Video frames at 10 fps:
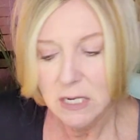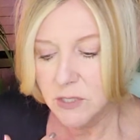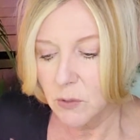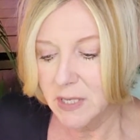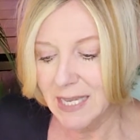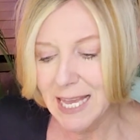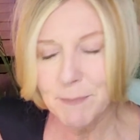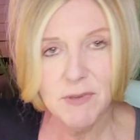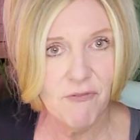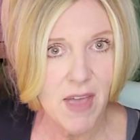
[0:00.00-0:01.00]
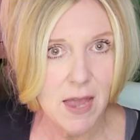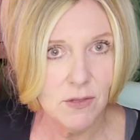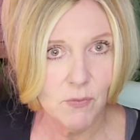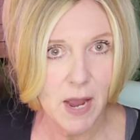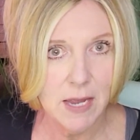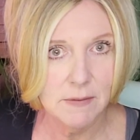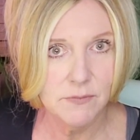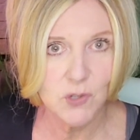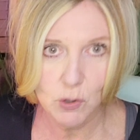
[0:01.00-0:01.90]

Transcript: So keep the faith, right?